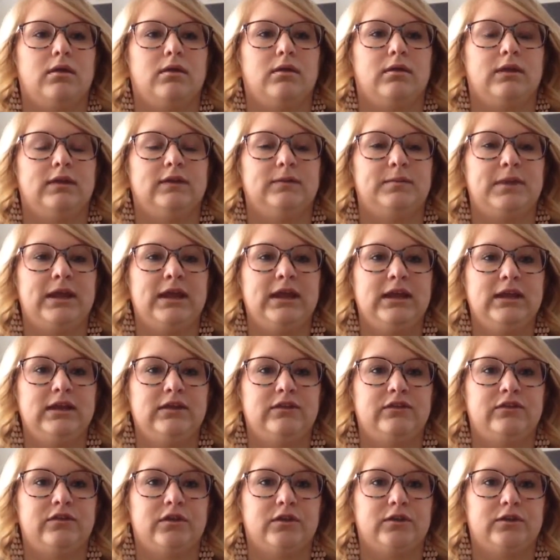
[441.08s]
this pain
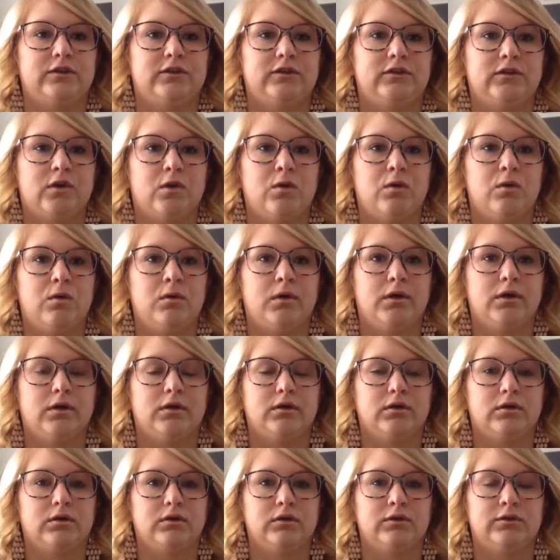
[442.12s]
is just so
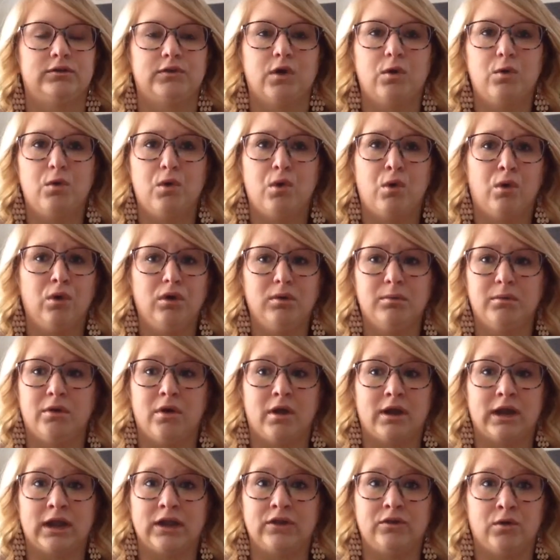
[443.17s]
horrible,
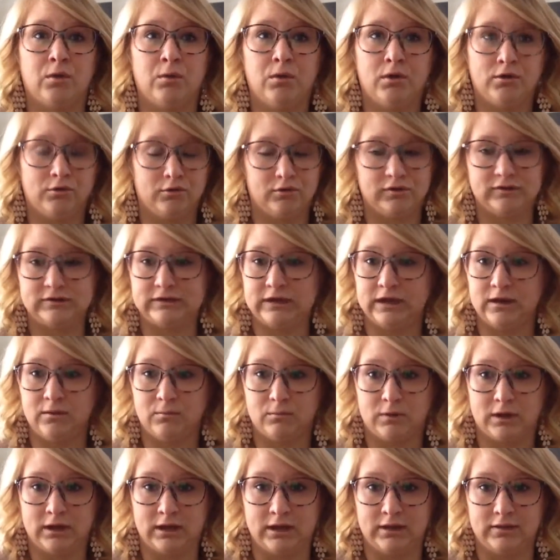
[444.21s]
and I don't
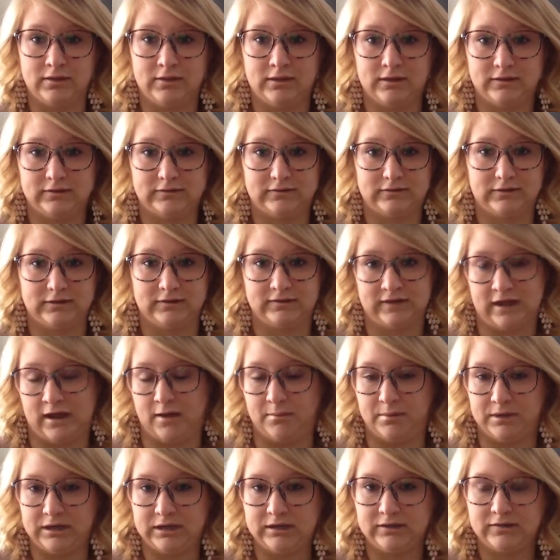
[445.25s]
understand why this is
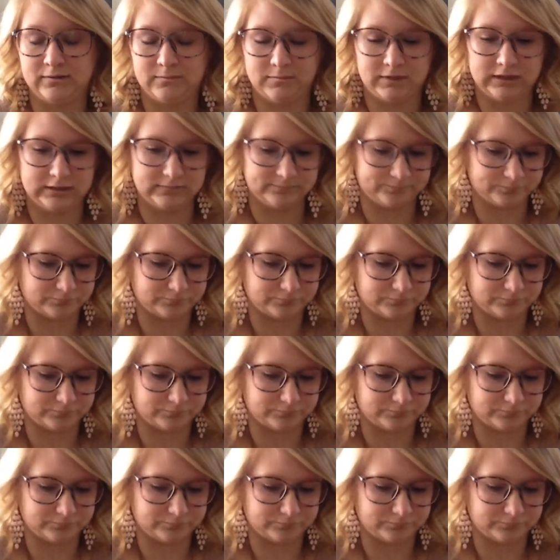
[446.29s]
happening to me